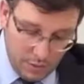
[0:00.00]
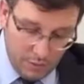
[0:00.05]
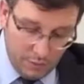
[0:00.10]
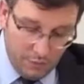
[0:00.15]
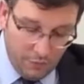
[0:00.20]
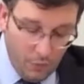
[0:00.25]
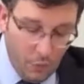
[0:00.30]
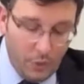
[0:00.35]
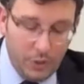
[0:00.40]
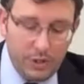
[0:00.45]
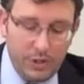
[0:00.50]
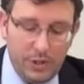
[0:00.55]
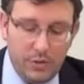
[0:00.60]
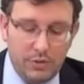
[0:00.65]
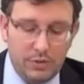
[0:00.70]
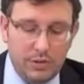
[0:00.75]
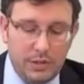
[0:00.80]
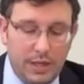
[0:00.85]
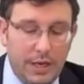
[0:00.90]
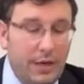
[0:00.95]
40
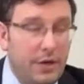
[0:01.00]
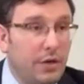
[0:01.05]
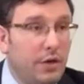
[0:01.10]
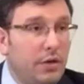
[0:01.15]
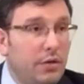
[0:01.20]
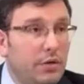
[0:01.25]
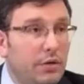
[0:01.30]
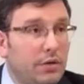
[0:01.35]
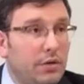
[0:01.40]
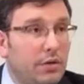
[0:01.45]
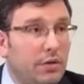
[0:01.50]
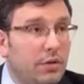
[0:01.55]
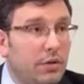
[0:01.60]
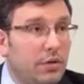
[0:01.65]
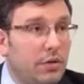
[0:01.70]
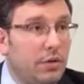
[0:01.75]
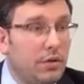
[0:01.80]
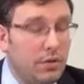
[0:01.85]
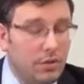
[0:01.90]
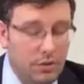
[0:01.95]
years later,
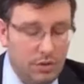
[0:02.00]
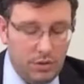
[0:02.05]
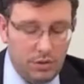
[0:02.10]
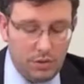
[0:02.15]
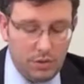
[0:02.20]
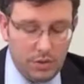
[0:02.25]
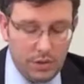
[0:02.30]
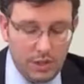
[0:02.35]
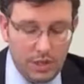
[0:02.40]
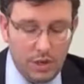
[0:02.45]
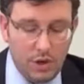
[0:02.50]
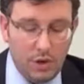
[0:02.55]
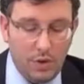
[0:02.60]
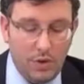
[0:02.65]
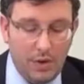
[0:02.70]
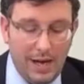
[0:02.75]
they're